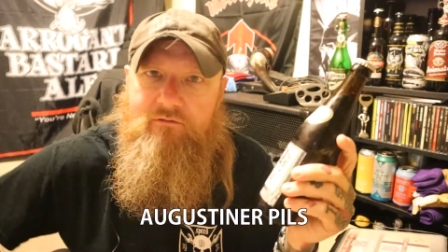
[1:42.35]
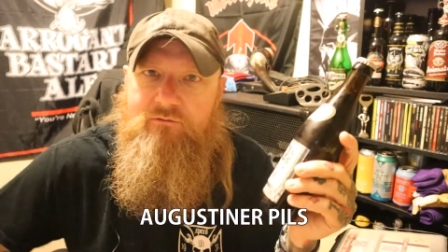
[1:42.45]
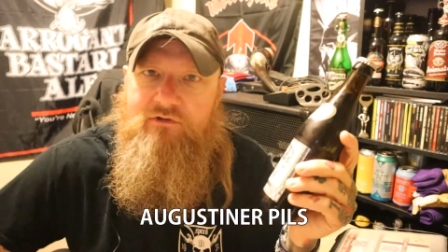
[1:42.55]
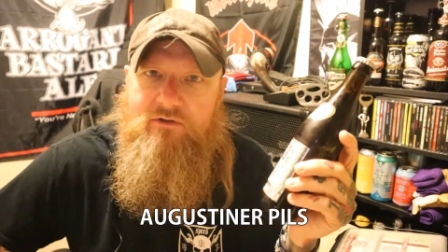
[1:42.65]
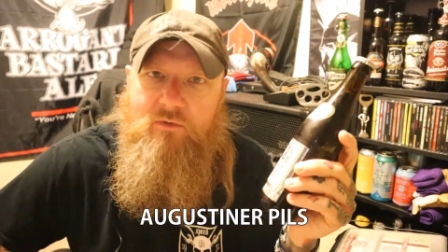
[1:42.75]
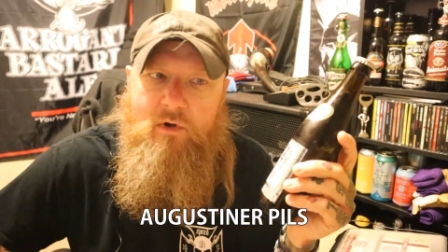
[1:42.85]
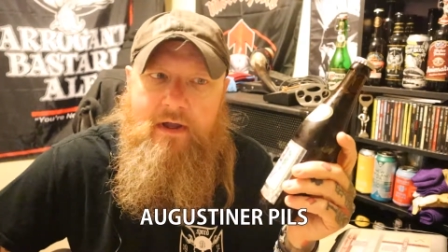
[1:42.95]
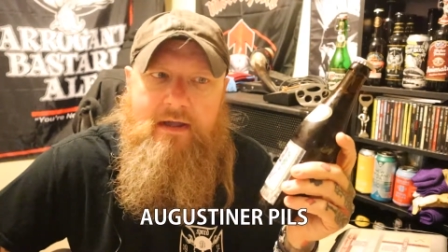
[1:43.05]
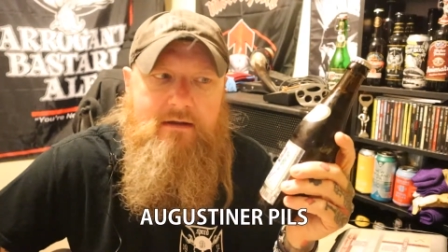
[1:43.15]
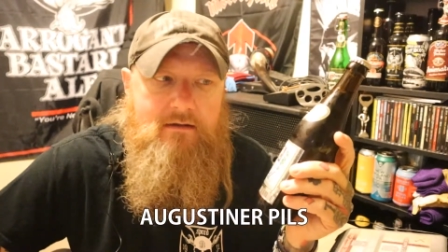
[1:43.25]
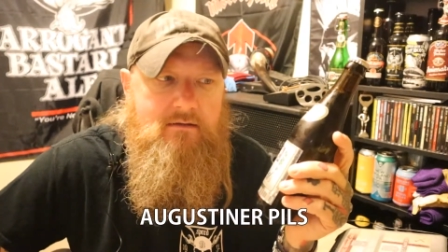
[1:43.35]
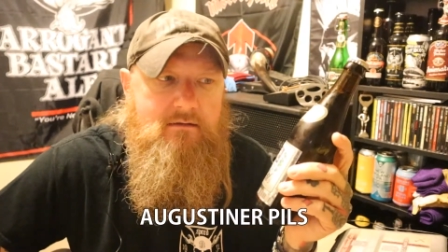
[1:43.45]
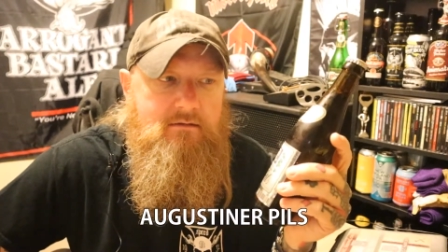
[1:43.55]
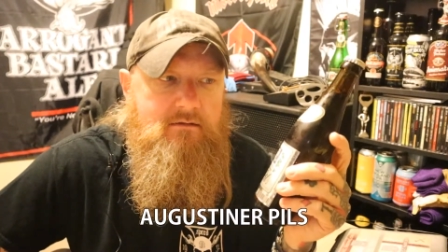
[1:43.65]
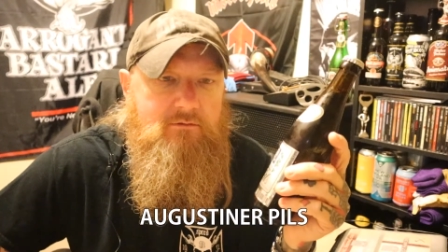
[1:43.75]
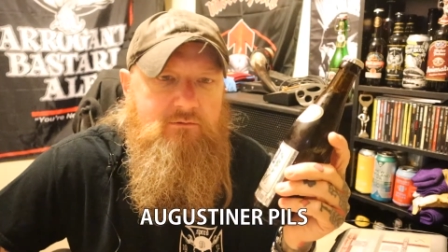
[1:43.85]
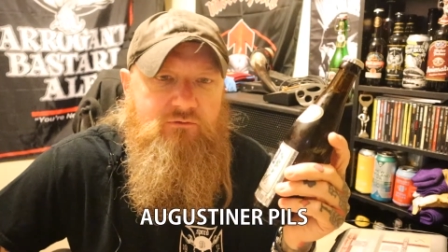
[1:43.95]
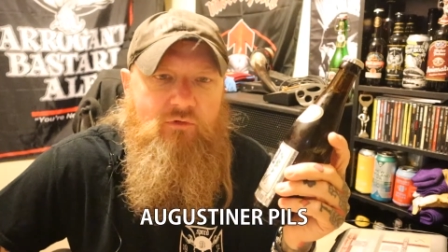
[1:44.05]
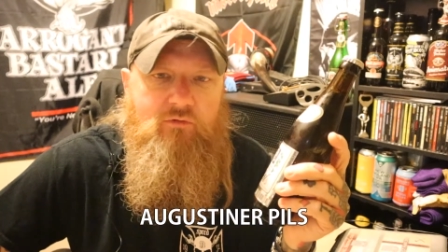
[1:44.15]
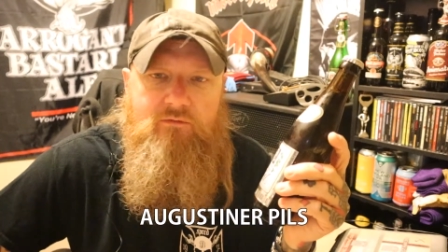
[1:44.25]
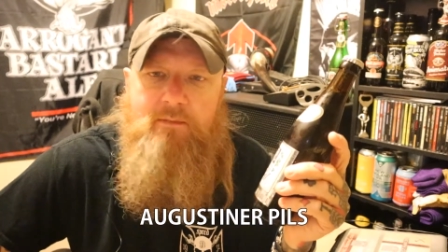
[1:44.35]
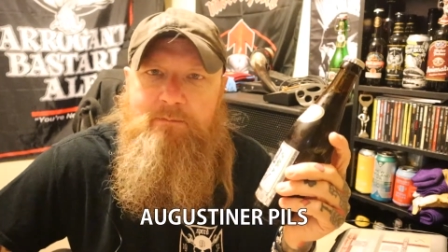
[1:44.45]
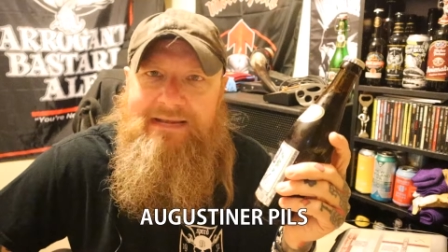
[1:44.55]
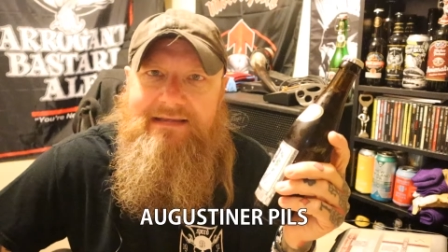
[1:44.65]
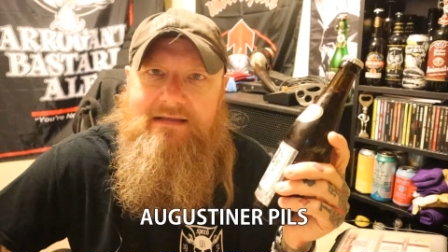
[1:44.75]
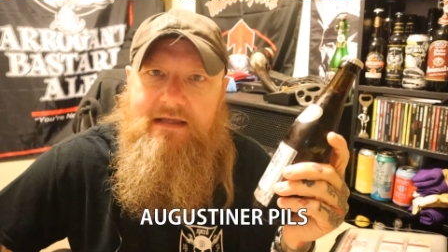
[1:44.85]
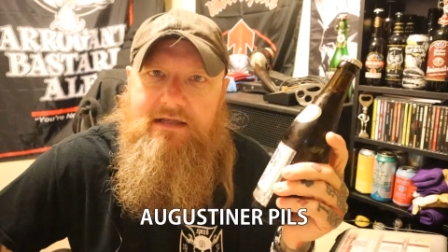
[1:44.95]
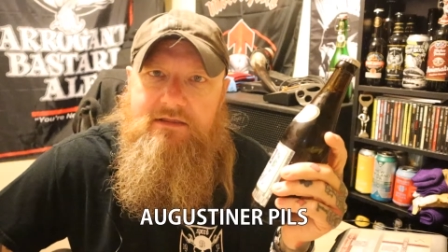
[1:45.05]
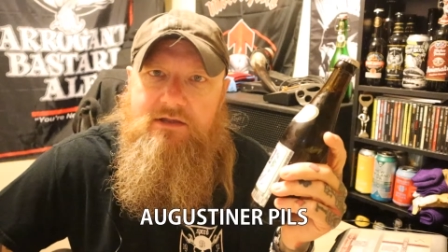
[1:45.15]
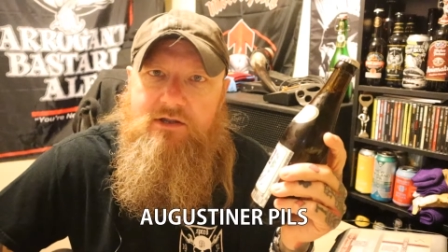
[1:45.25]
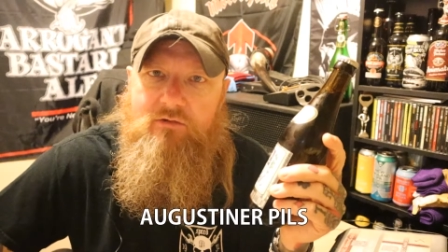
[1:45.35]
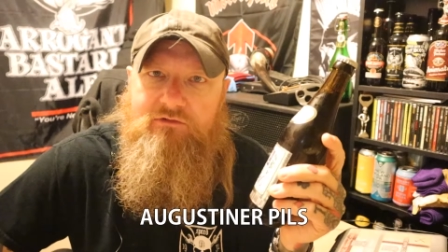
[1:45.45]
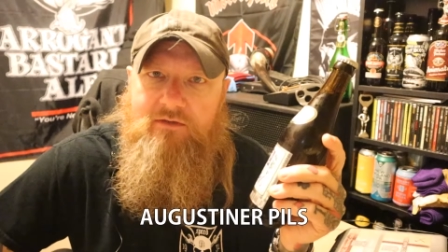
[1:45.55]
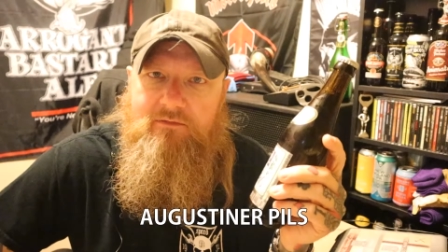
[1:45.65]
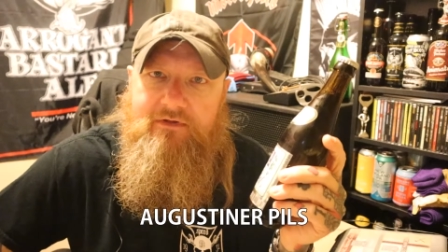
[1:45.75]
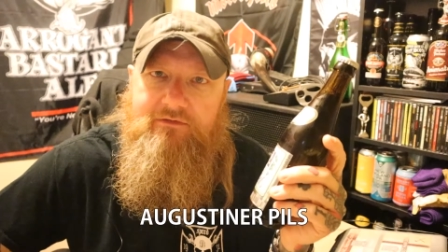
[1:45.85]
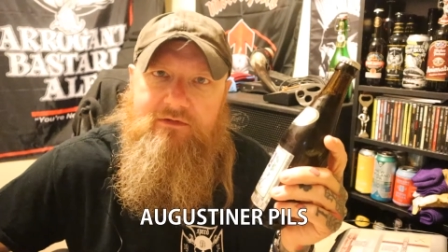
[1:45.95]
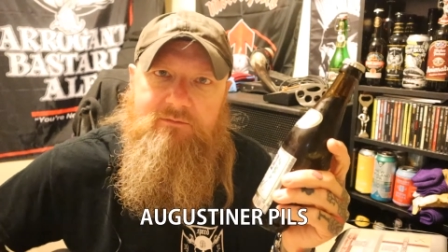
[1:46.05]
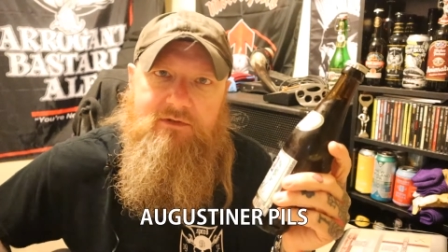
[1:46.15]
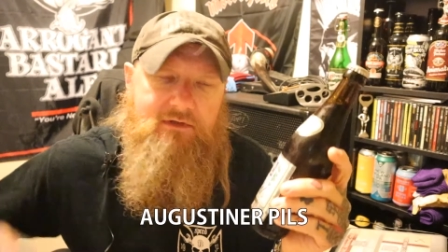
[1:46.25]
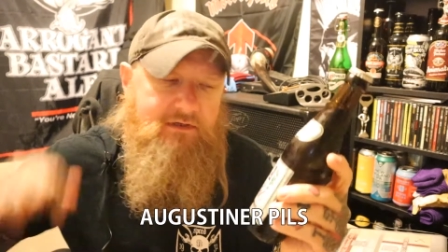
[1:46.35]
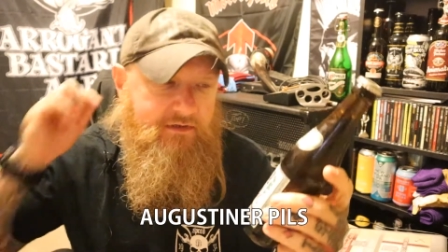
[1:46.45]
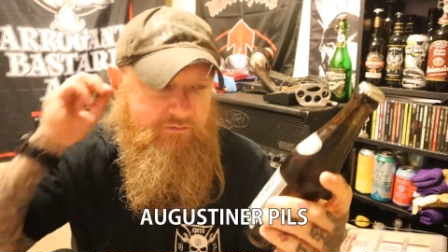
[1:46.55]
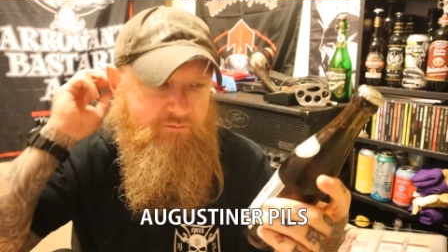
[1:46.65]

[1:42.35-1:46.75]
are also quite sort of big in the Oktoberfest in Munich. They're